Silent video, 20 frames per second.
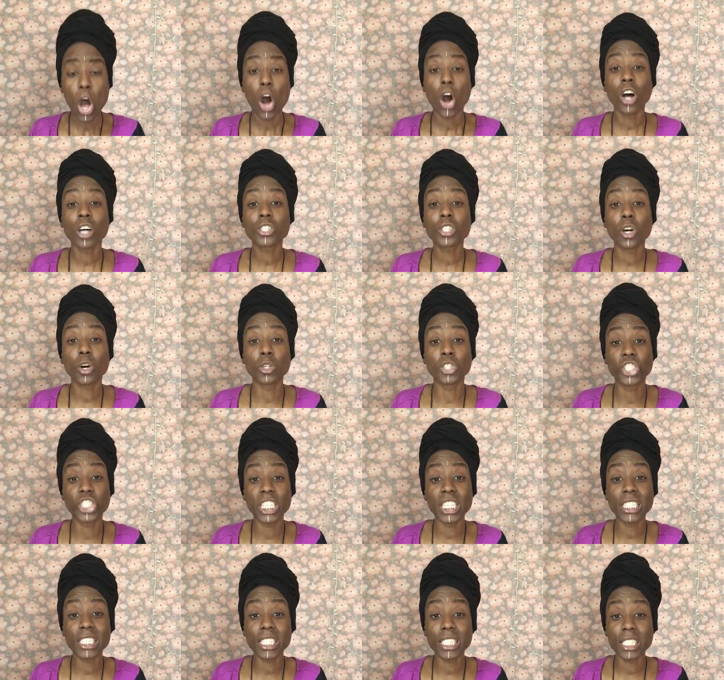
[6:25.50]
Also,
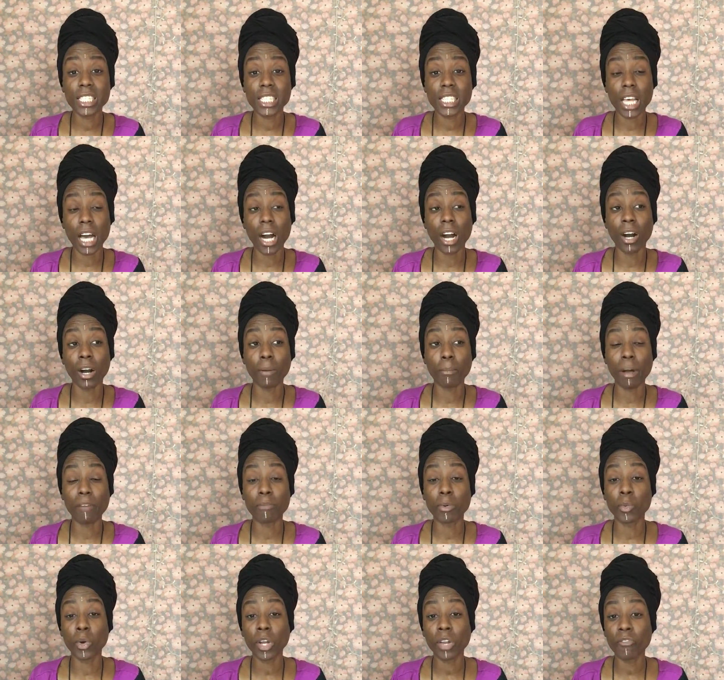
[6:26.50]
Jesus, I've
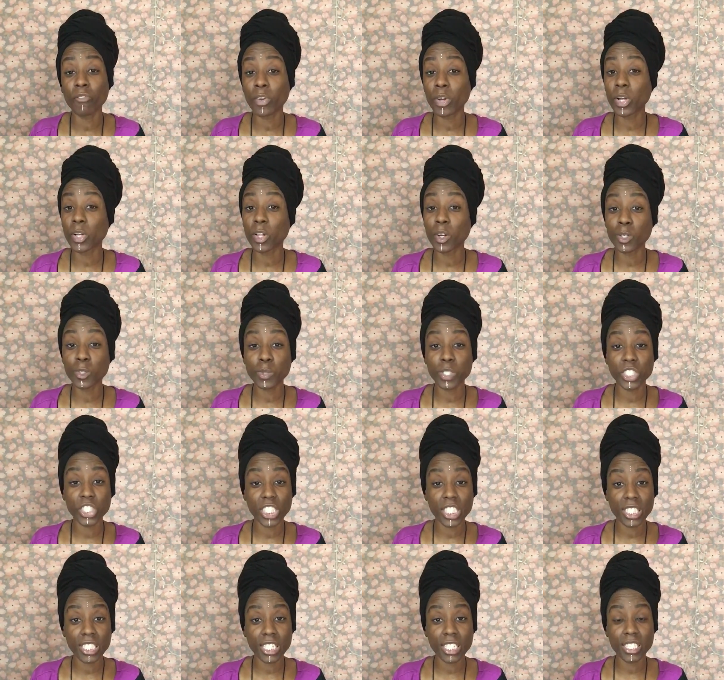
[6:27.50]
been working very close with
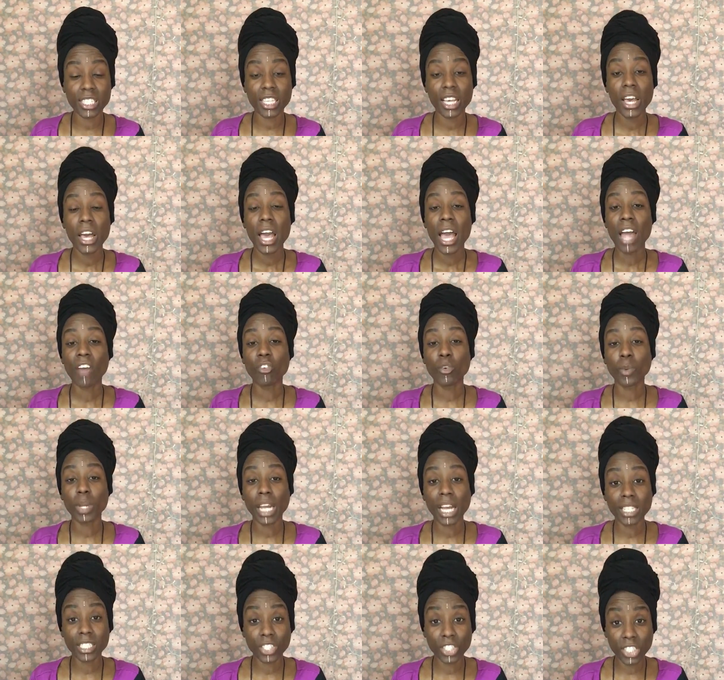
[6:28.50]
Jesus. Everyone
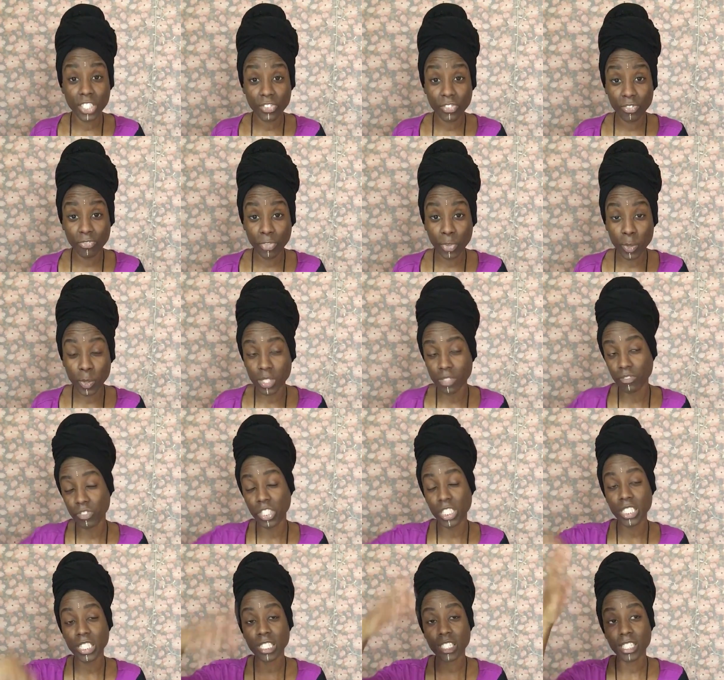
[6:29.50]
has their different views of
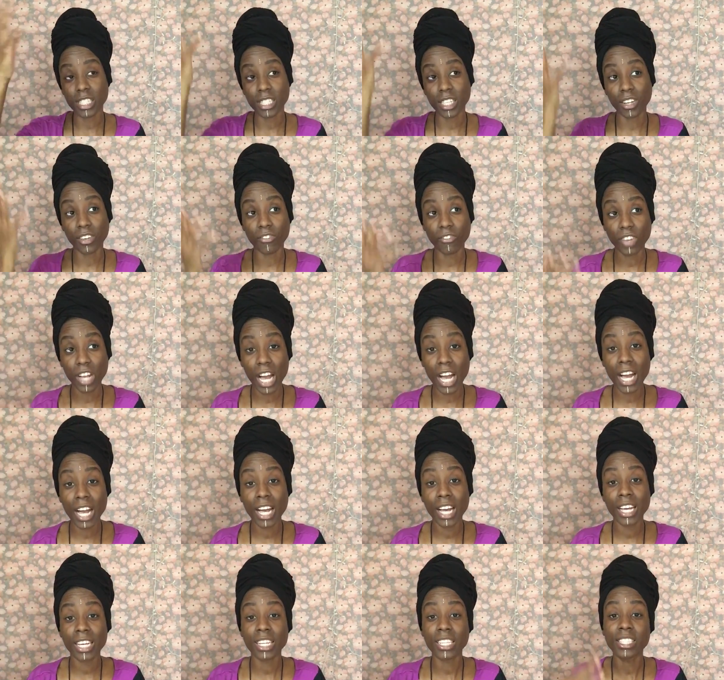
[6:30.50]
Jesus, the Son of
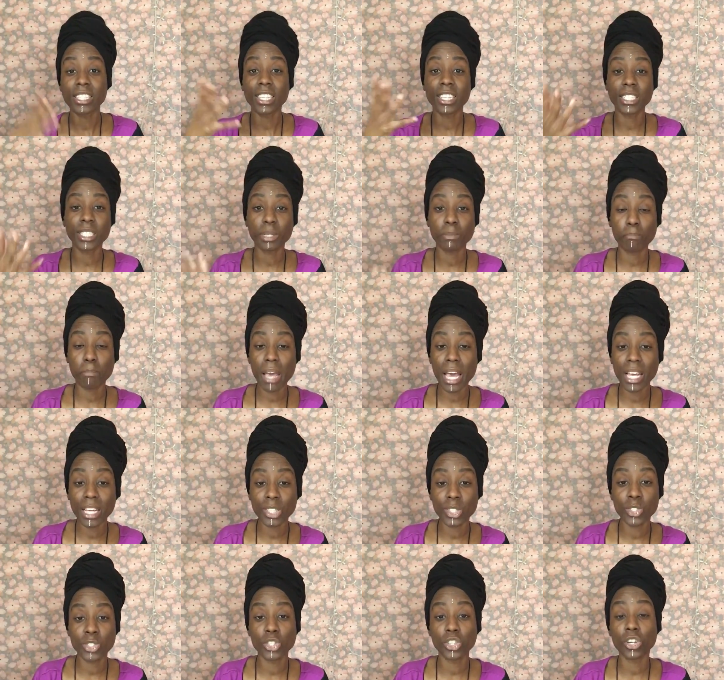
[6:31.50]
God, Ascended
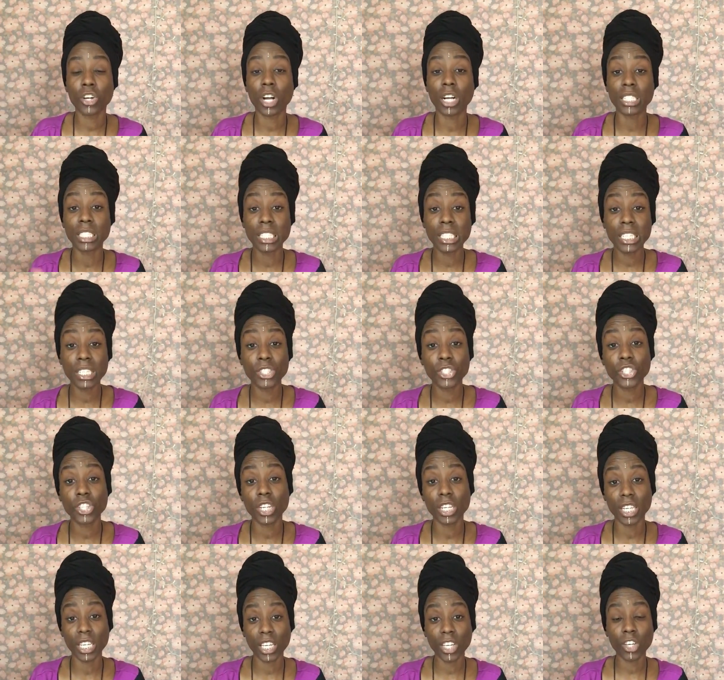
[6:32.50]
Master, a teacher,
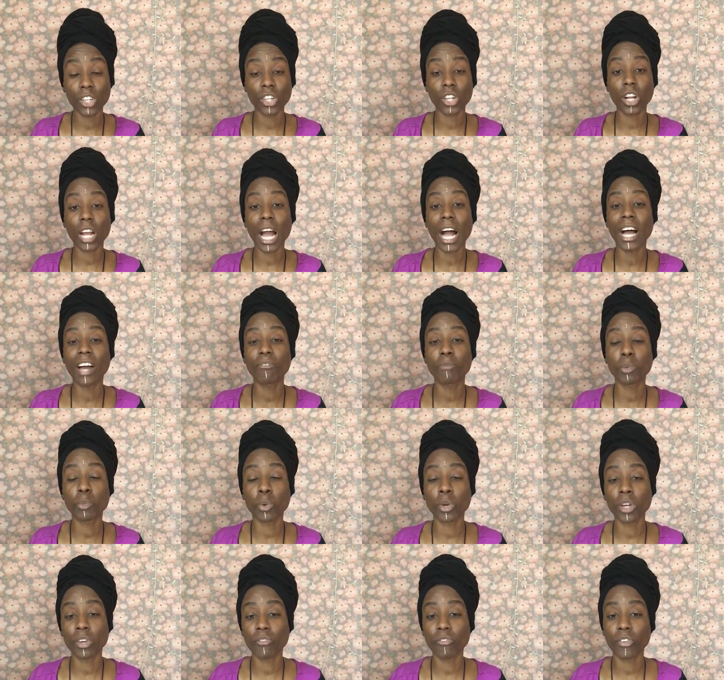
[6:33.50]
a healer. I've been
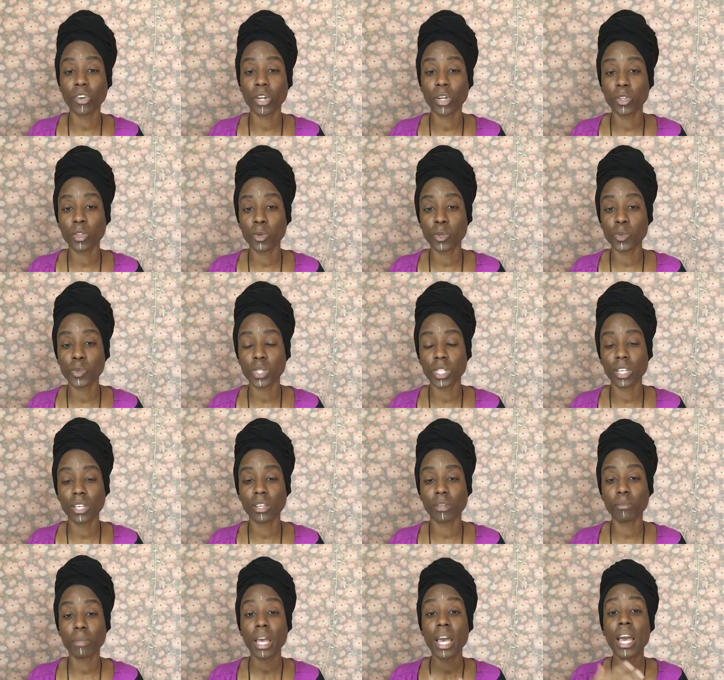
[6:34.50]
working very close with
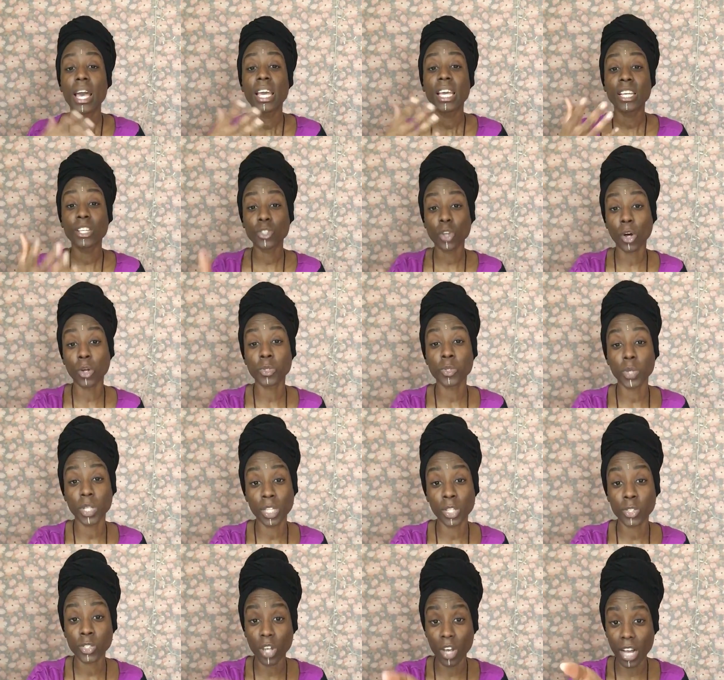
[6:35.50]
him. He's also in
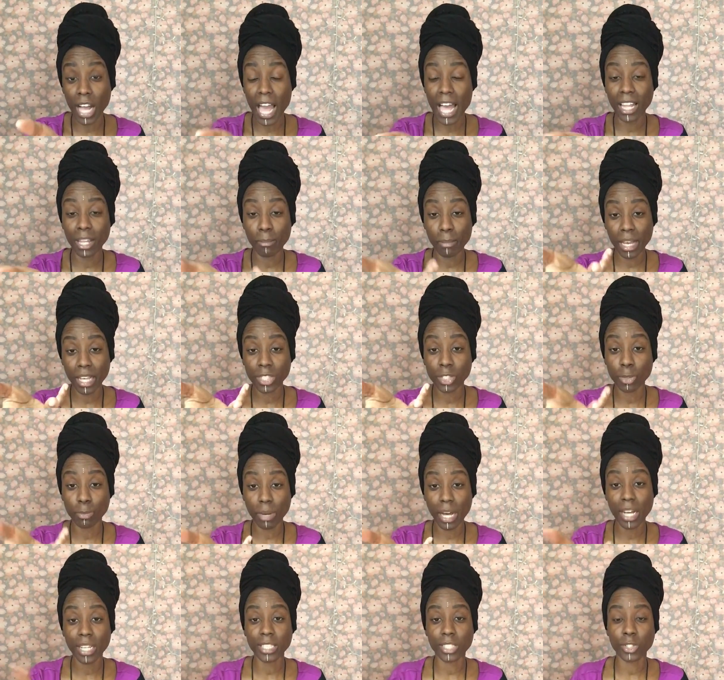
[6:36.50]
the song Alabaster
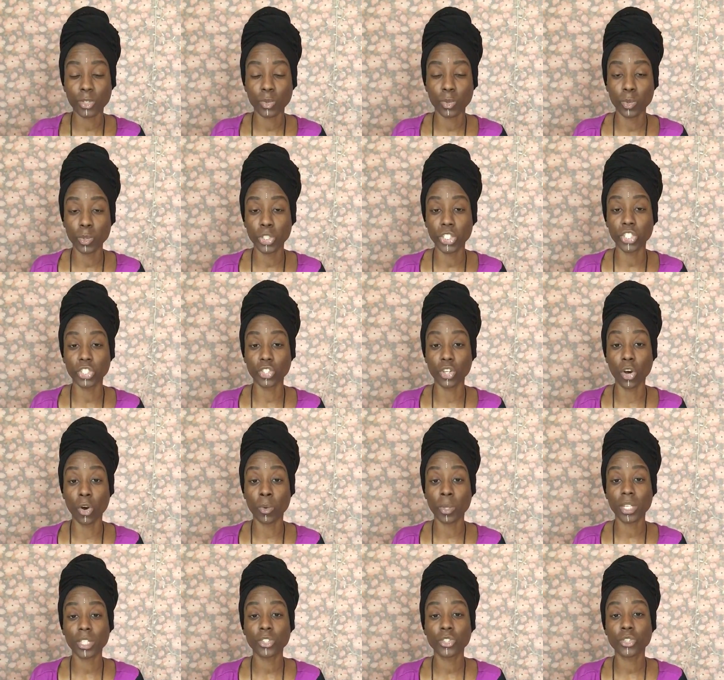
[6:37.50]
Box, is who she's
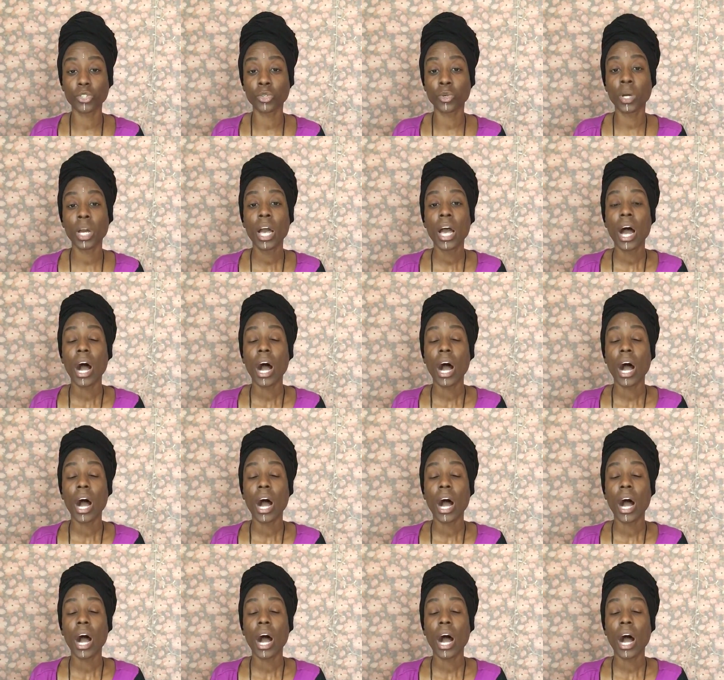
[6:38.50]
going to.